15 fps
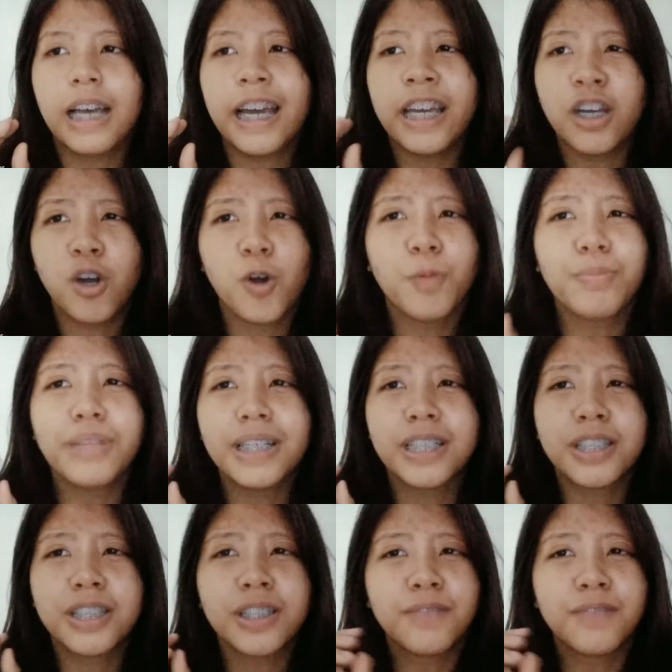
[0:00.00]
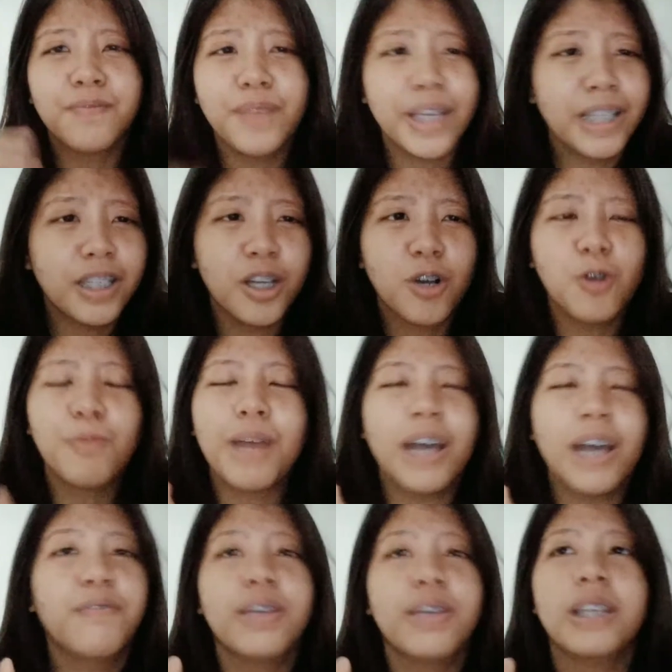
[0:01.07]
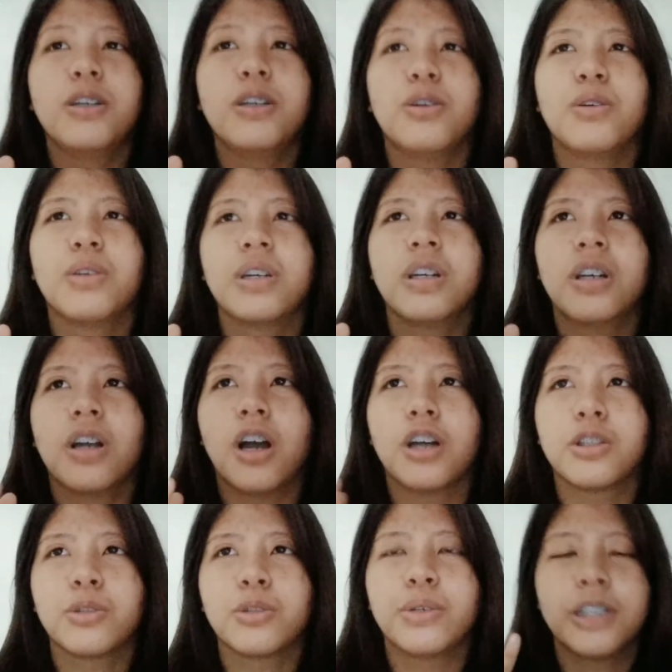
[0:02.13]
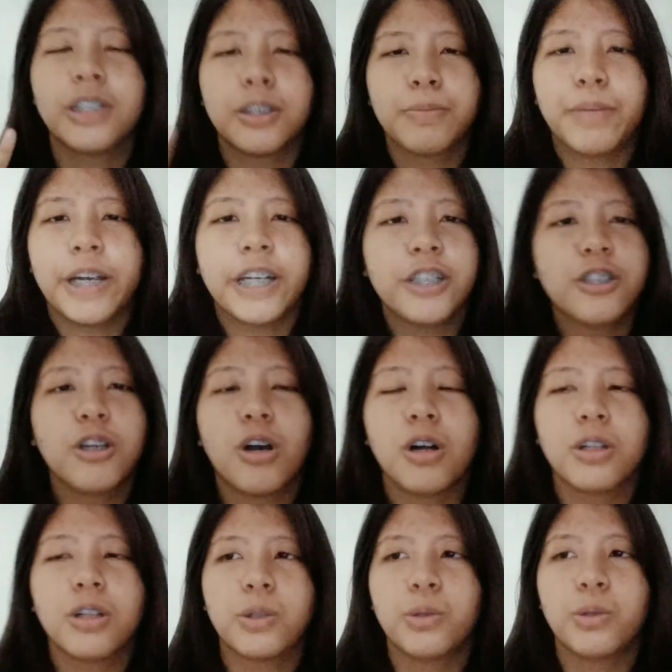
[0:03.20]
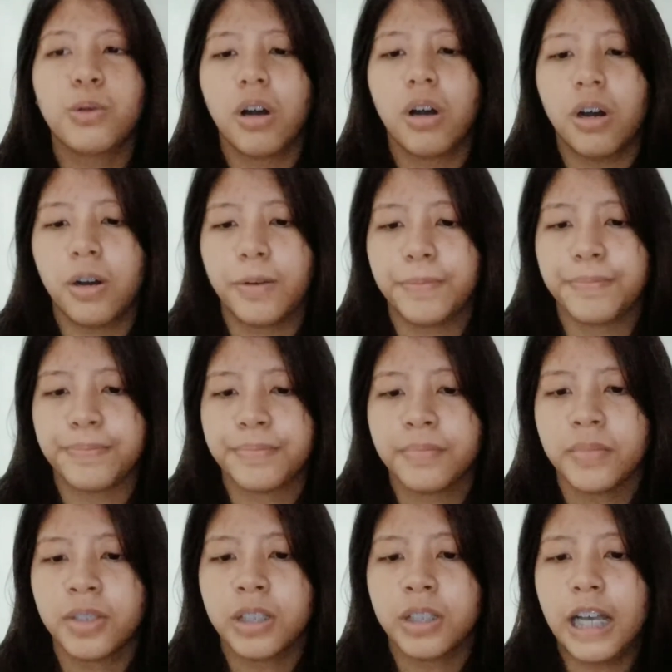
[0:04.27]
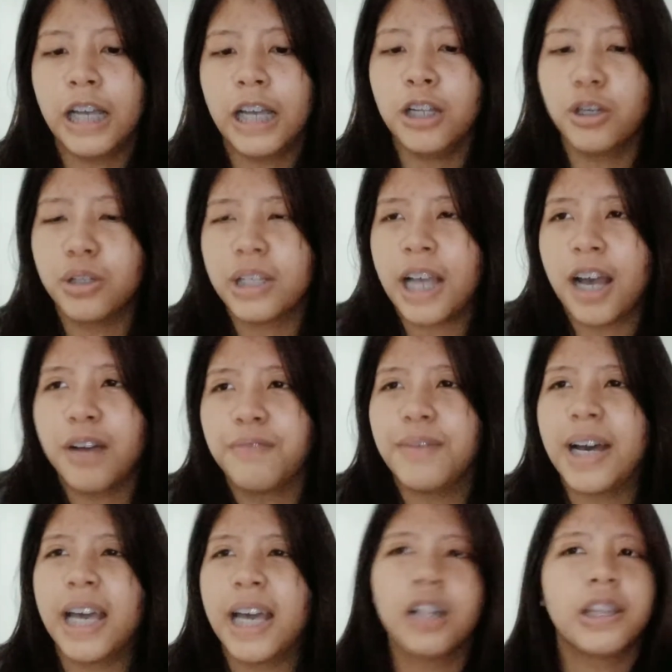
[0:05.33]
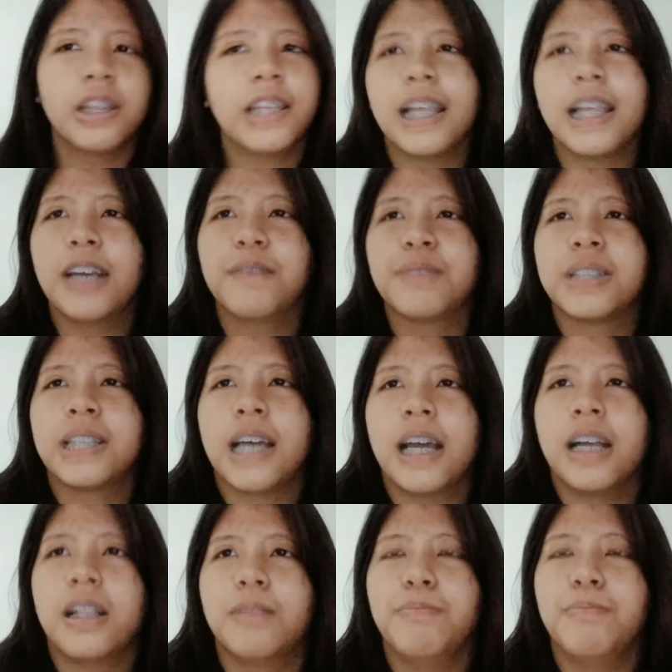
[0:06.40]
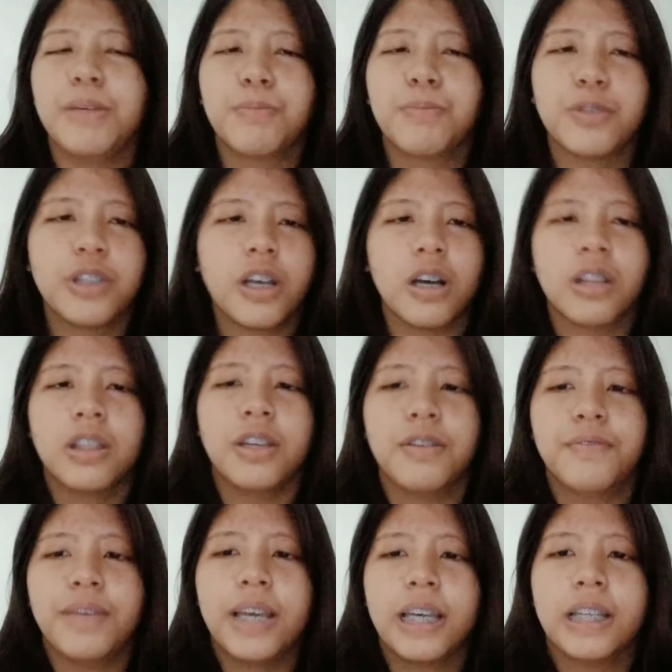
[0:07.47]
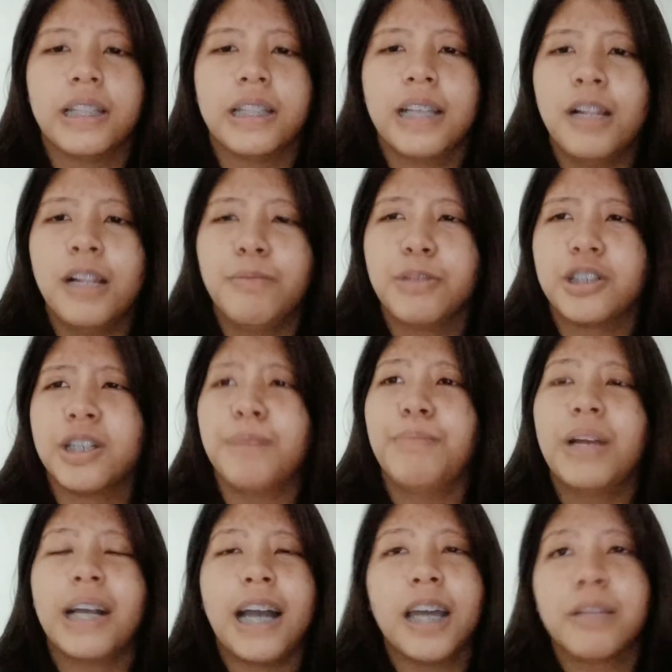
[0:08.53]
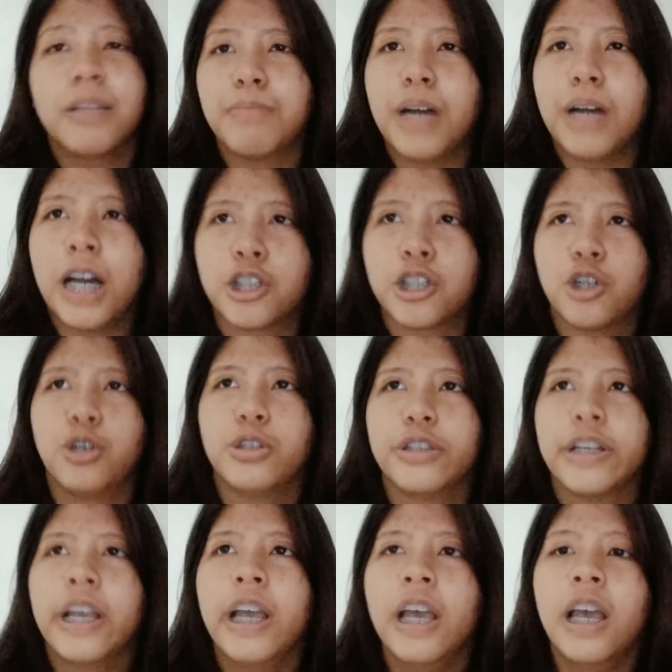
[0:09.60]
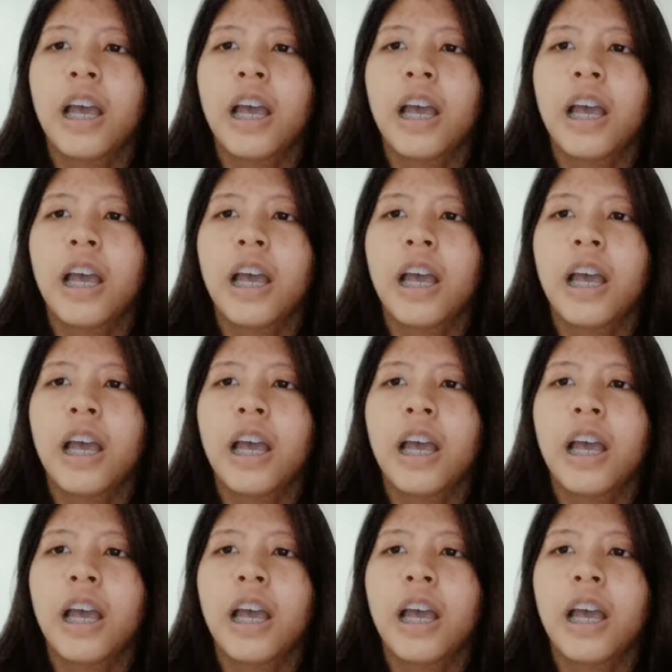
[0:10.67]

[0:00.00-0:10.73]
I hope this video, my video, got to inspire y'all to have a healthy lifestyle, be productive, and alam mo, syempre kahit bakasyon,